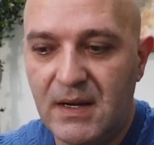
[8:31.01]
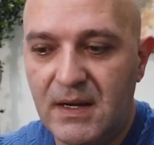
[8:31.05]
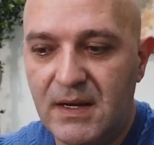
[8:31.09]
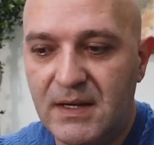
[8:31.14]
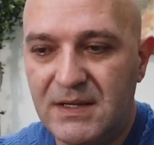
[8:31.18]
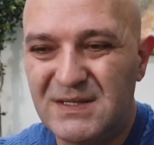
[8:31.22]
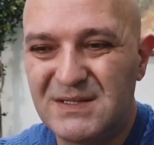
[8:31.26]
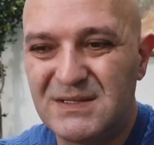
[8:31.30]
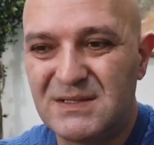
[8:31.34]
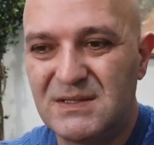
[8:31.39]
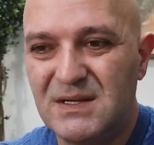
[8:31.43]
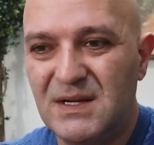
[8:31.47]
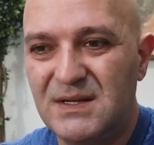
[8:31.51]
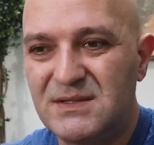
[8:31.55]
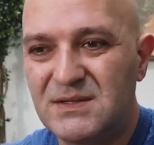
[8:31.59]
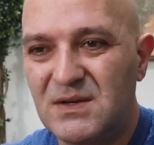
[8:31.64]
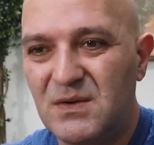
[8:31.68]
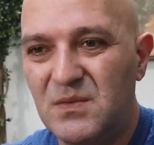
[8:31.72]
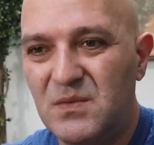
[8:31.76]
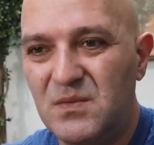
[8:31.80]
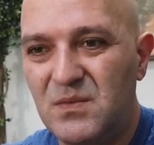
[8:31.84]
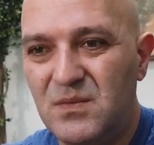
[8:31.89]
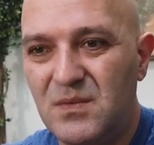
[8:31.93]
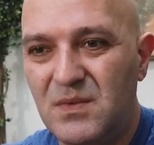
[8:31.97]
It's
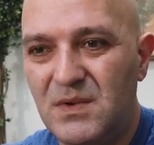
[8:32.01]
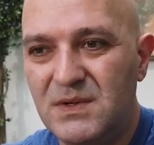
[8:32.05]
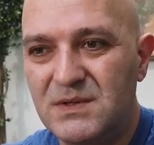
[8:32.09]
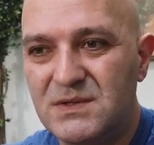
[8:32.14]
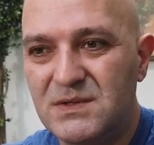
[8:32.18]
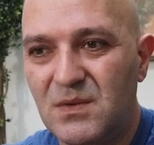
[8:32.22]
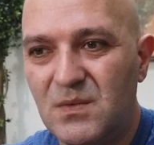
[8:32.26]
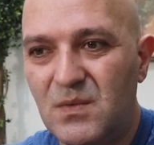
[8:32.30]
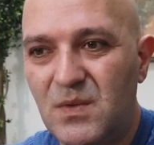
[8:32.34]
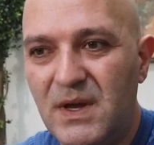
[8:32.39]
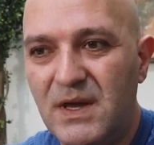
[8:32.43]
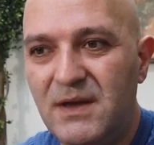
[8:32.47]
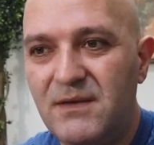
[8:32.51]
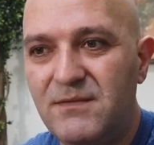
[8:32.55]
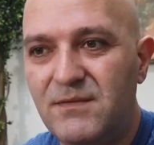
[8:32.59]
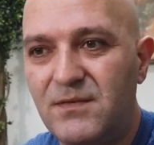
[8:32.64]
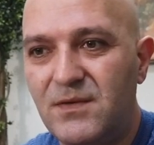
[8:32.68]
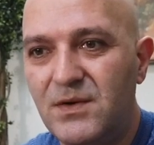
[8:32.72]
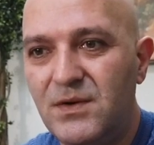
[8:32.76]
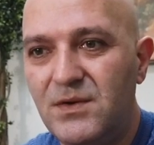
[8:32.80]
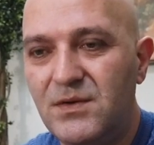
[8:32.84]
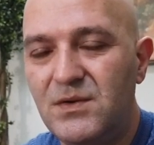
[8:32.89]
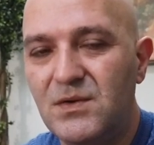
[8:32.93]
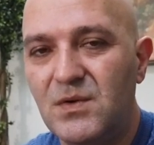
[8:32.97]
a way
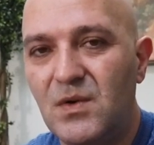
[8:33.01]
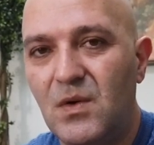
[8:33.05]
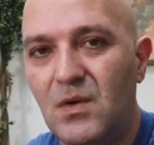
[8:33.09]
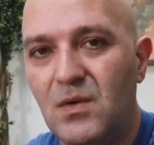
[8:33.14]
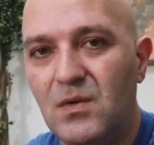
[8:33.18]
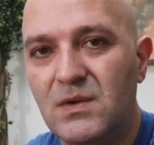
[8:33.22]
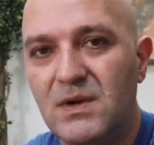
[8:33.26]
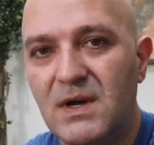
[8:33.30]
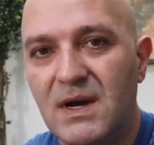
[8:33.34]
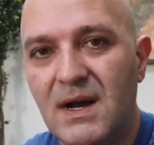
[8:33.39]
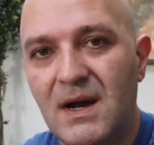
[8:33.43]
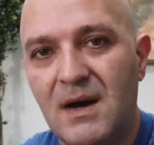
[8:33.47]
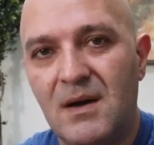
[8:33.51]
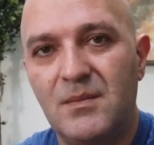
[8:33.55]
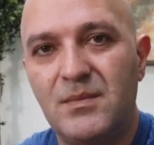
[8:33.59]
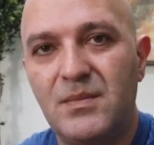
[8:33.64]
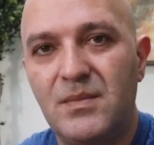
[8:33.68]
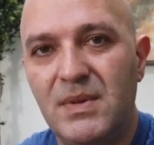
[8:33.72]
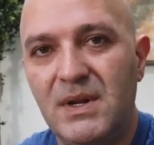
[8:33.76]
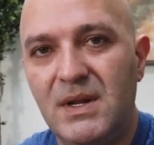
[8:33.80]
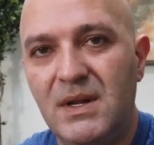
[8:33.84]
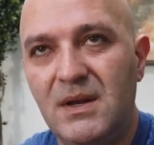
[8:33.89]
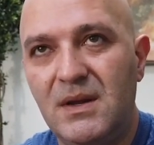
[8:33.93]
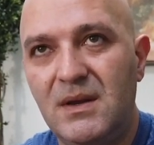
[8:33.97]
for you to hold the
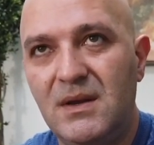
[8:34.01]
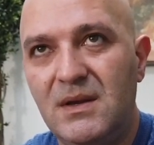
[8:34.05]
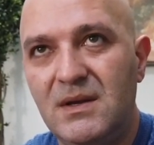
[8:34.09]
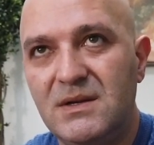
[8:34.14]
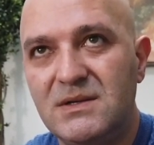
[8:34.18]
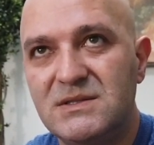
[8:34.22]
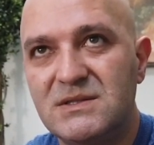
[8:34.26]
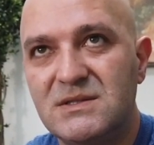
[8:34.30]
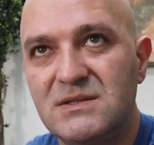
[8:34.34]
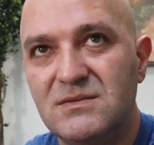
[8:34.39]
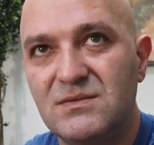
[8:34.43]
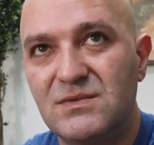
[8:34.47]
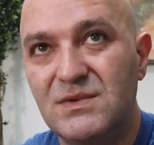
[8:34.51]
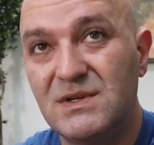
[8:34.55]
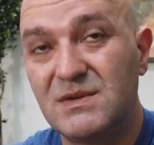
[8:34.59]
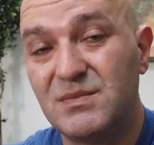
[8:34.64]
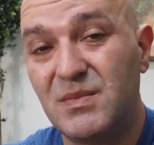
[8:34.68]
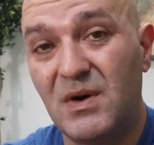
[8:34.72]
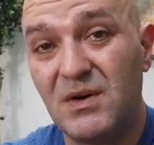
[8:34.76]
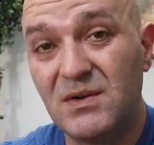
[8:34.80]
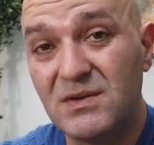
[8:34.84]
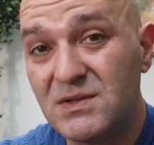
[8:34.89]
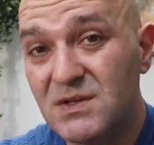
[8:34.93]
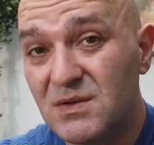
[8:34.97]
companies
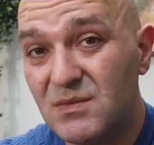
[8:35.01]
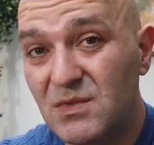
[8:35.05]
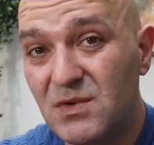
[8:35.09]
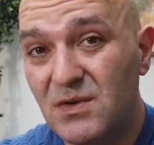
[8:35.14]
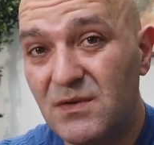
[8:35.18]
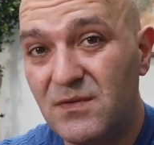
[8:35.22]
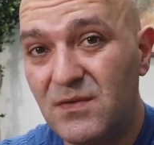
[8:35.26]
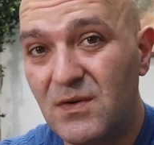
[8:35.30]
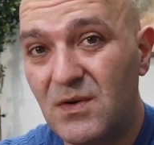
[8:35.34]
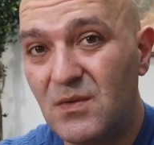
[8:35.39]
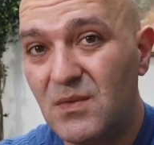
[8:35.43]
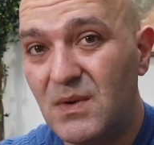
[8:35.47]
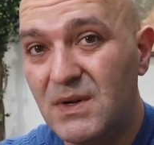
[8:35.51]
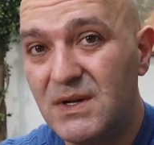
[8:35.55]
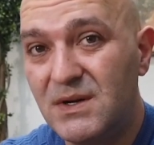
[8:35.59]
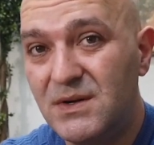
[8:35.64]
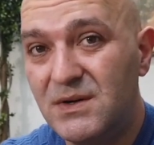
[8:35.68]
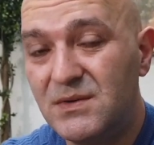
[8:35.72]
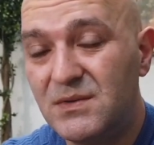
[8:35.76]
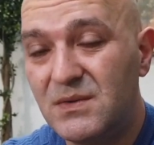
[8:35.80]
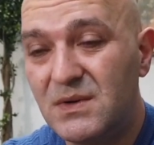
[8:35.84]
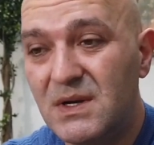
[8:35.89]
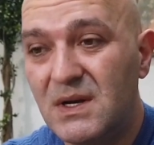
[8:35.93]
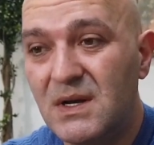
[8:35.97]
responsible for what they're
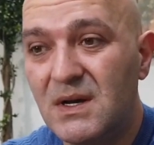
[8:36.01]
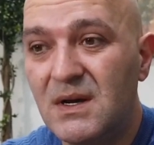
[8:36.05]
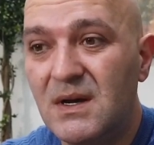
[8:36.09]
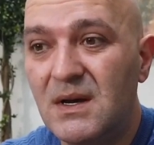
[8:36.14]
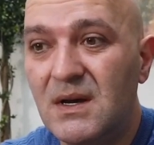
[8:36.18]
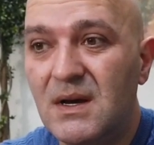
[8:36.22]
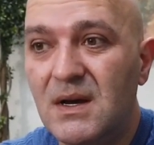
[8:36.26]
doing.